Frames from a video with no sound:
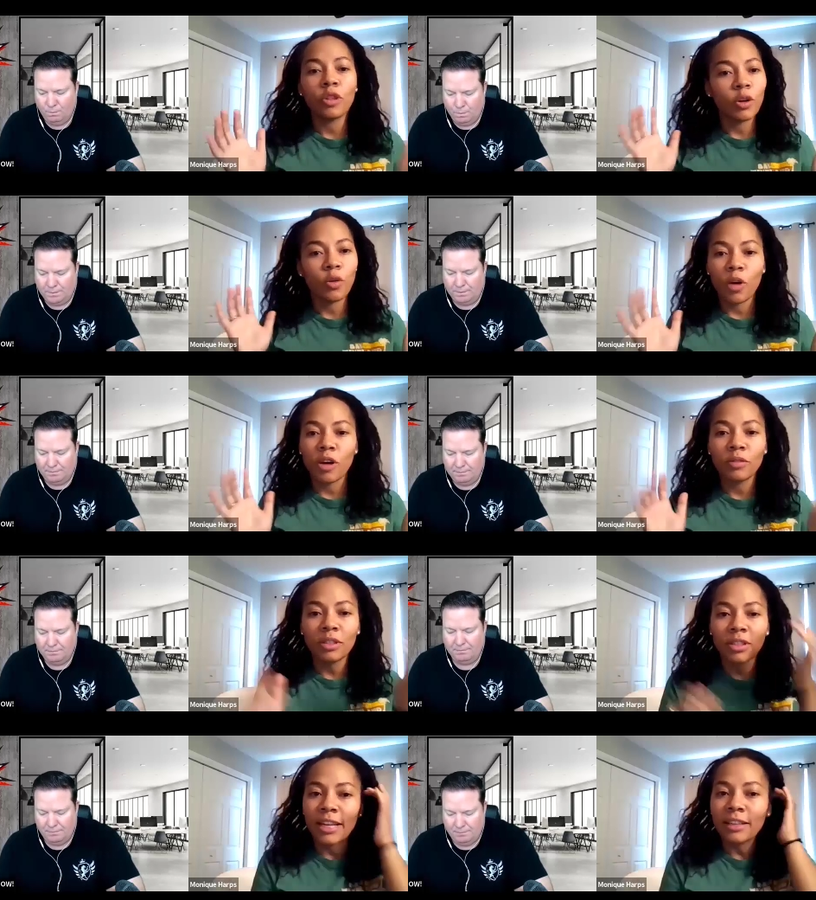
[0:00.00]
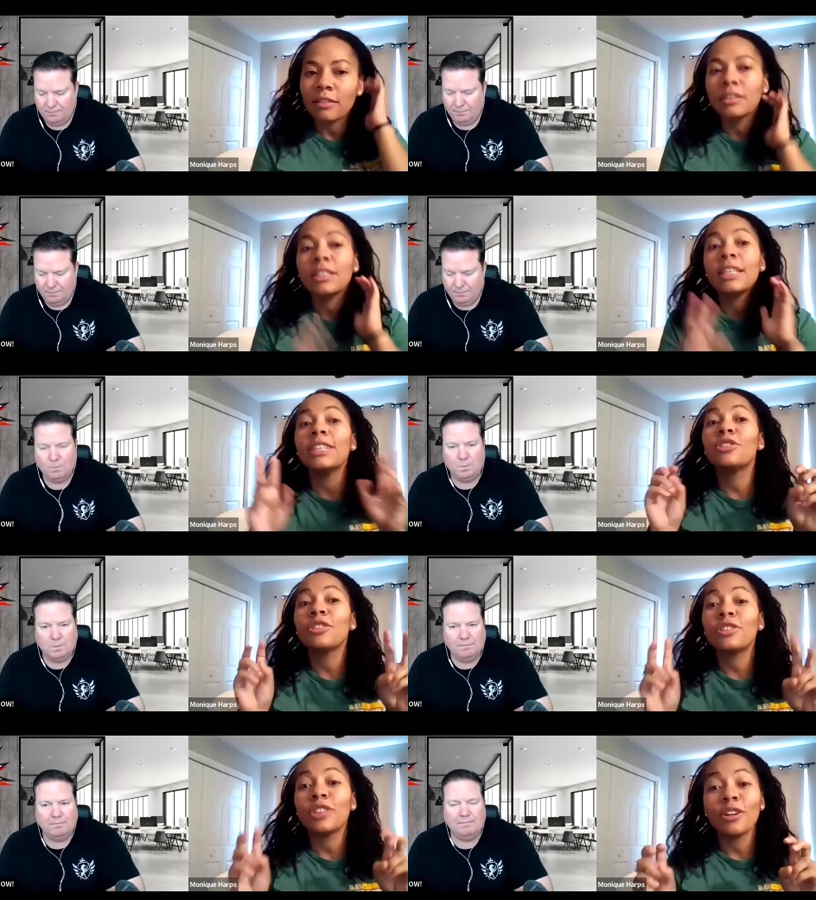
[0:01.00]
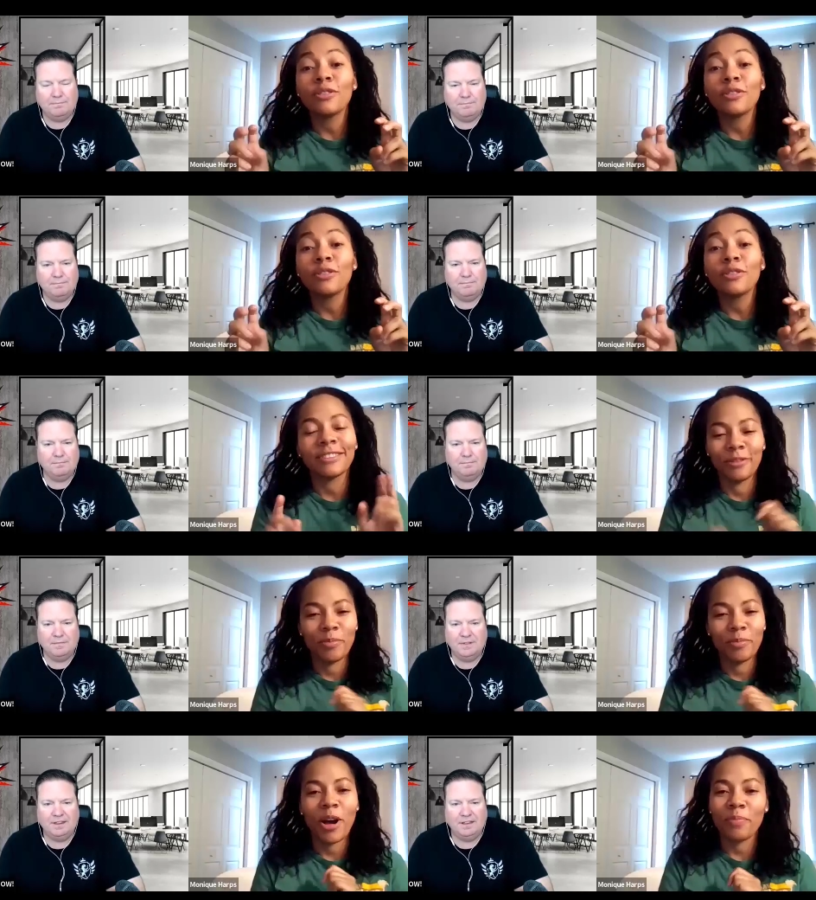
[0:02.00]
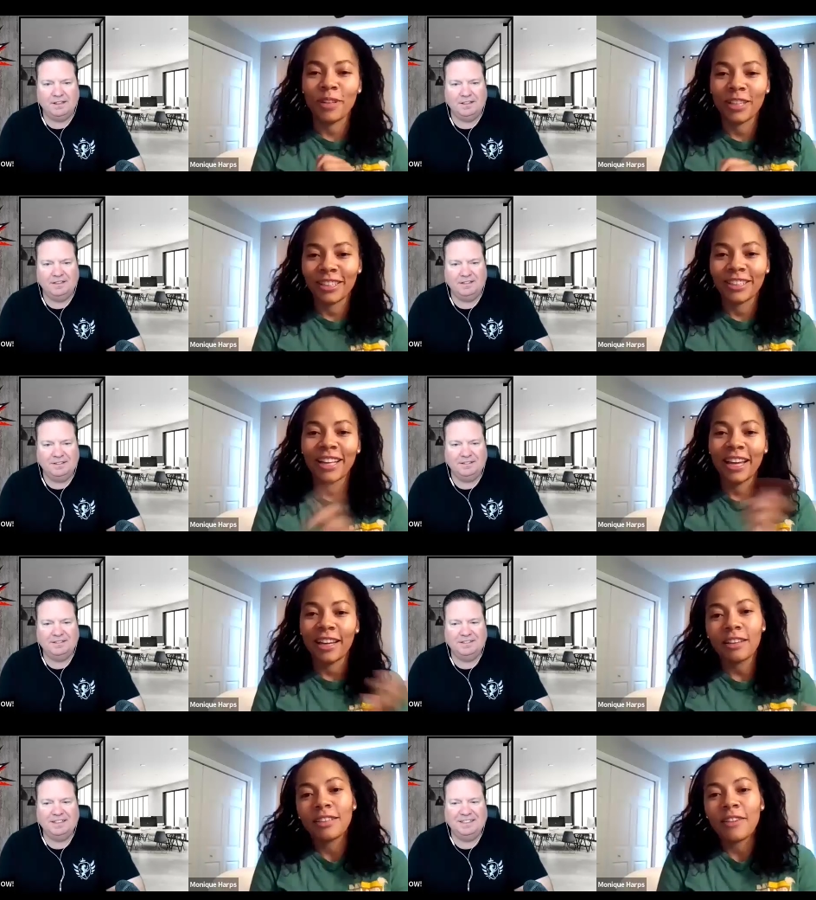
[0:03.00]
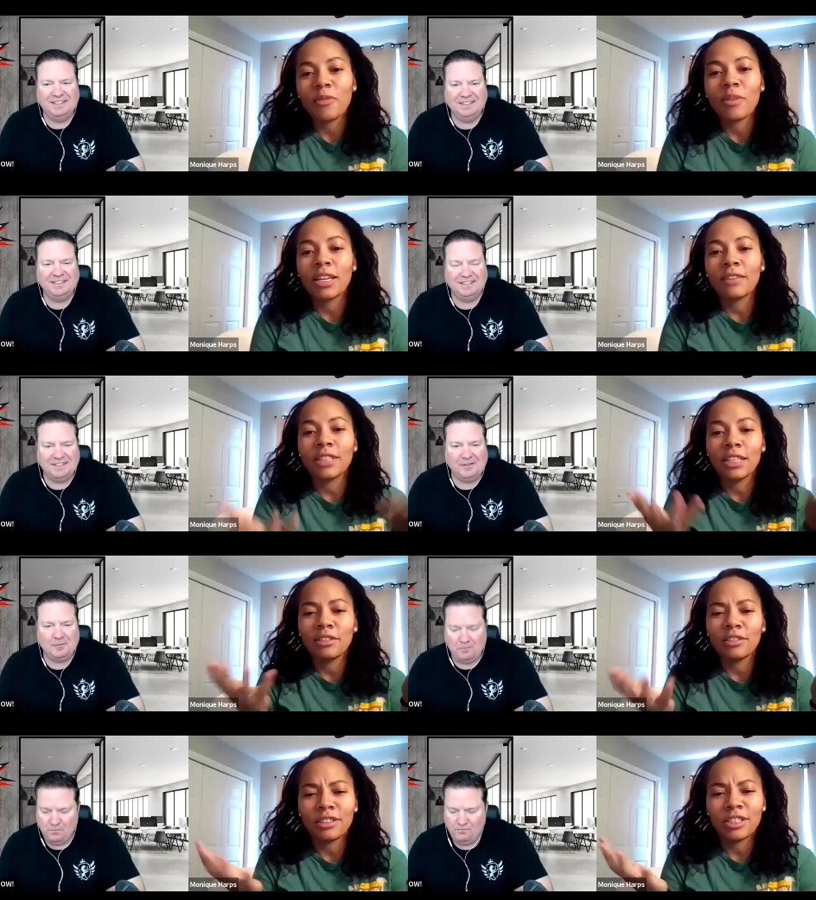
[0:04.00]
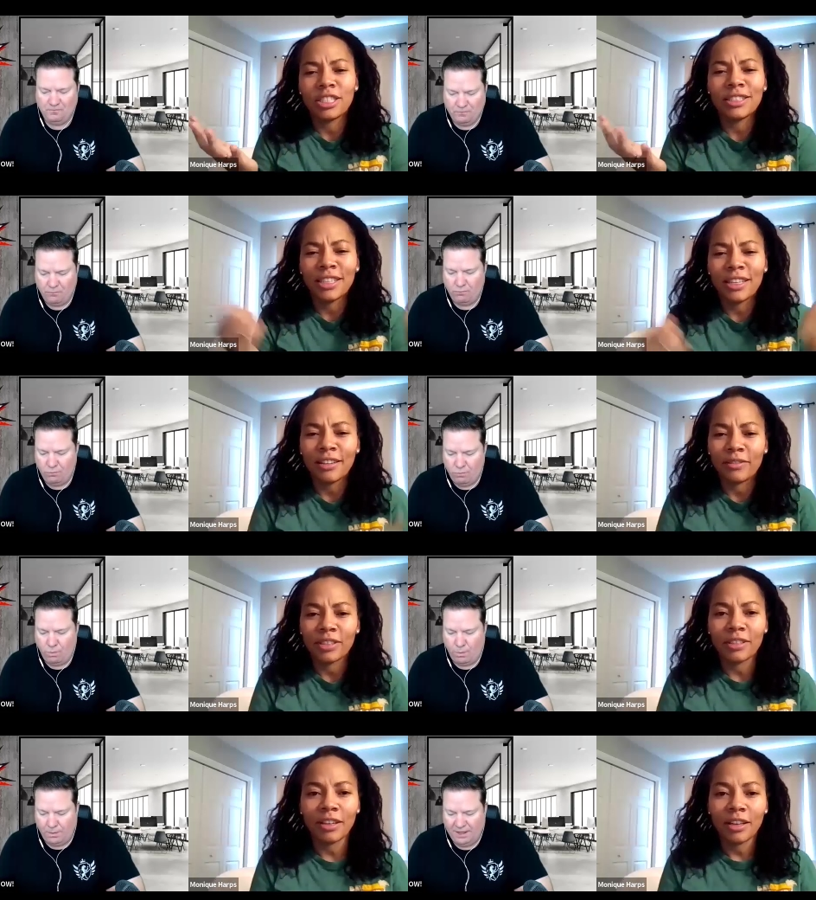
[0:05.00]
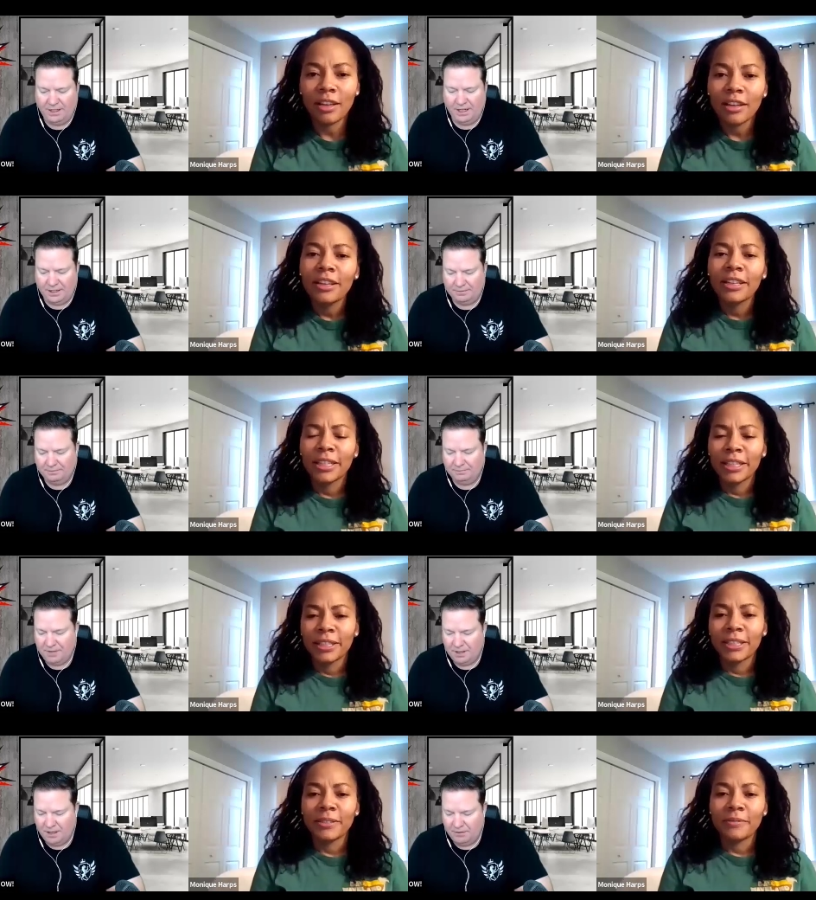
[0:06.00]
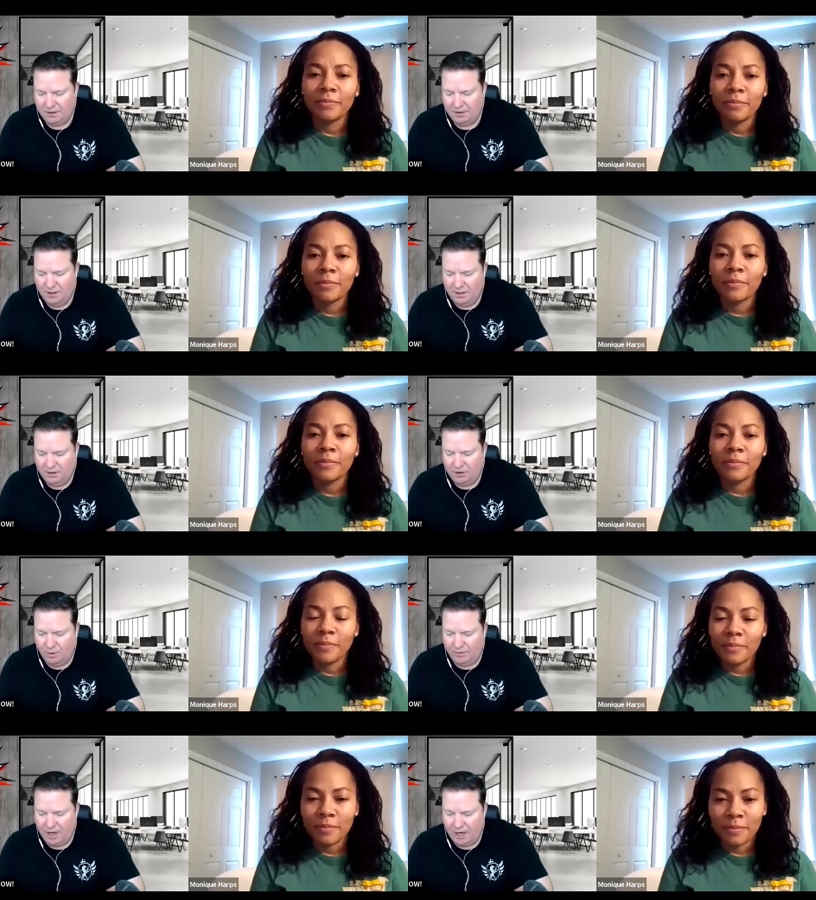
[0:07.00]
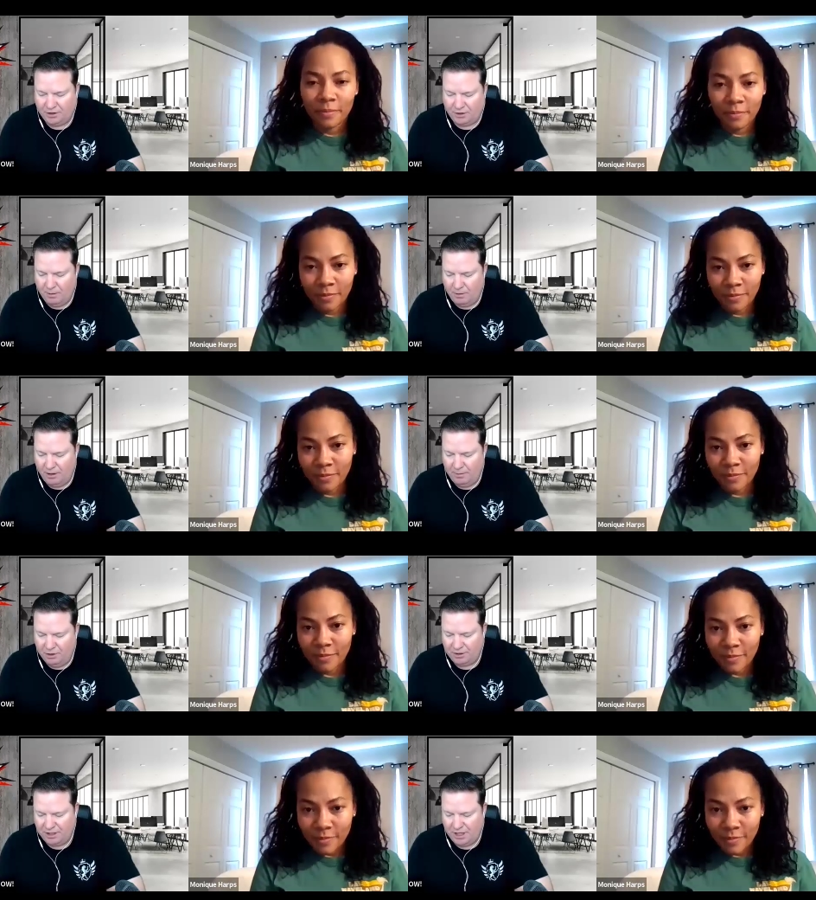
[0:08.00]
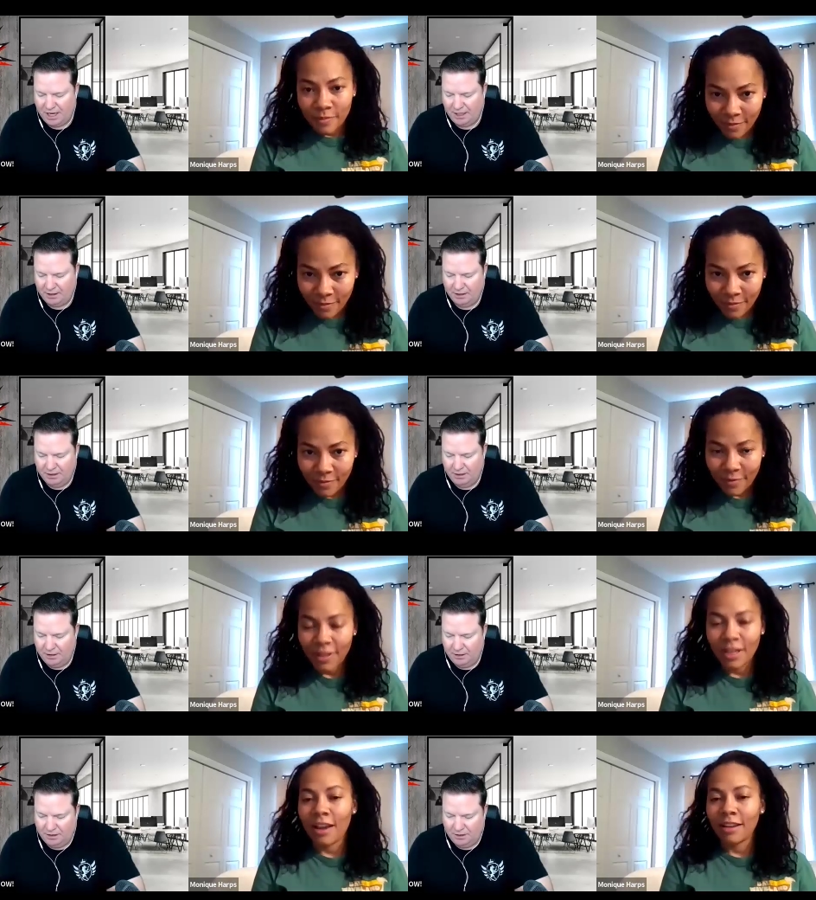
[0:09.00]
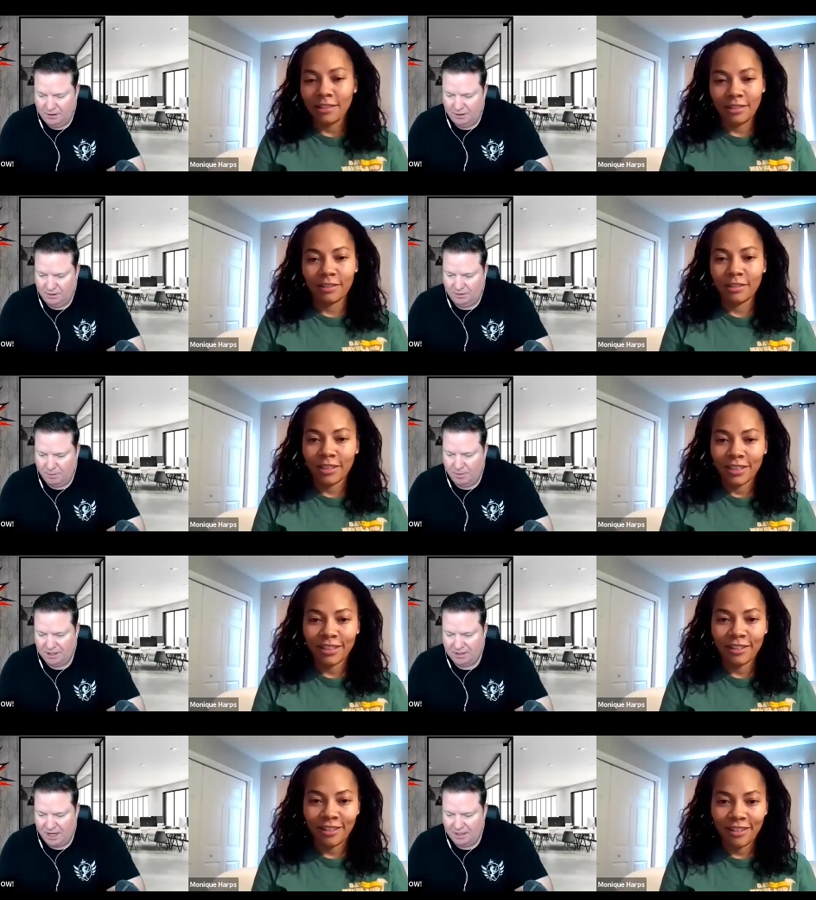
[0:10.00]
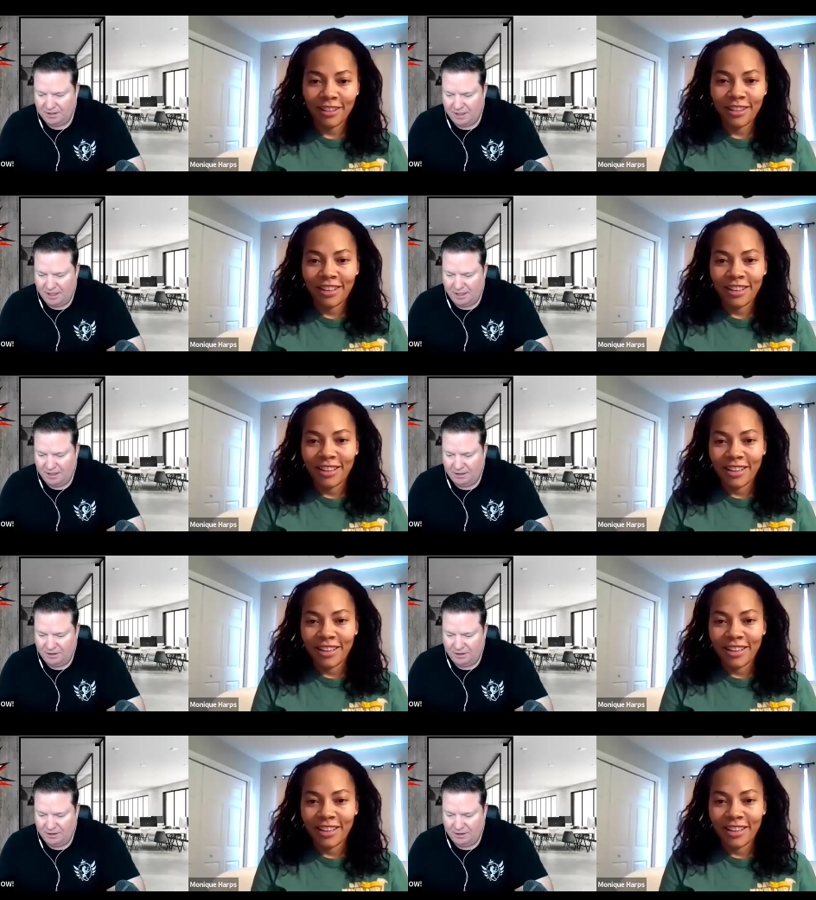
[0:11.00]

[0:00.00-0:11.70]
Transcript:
Speaker 1: the quotes like teacher notes is popular. Like, cause everyone gives teachers cheesy gifts.
Speaker 2: Yeah, I love it. So we've got a strawberry milkshake. Nice. Somebody's got to say